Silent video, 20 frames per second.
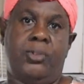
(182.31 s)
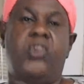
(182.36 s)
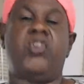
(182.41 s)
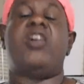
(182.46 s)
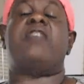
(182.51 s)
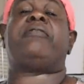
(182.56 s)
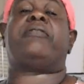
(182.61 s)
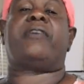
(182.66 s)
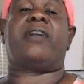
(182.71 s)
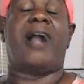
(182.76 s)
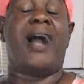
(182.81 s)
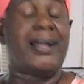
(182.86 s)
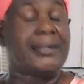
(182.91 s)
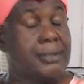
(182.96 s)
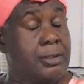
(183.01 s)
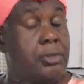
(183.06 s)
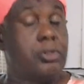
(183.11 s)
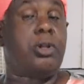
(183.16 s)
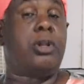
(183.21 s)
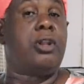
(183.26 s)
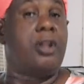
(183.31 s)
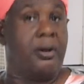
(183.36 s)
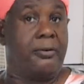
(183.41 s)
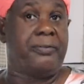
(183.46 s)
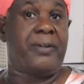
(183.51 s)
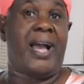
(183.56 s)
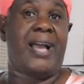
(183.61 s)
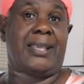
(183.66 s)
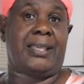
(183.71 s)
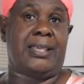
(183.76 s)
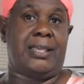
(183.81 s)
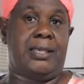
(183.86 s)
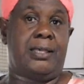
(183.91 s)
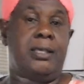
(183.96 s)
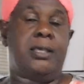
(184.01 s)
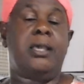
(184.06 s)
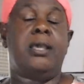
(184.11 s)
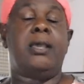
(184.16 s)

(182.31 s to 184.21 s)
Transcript: You've got to love Ackee.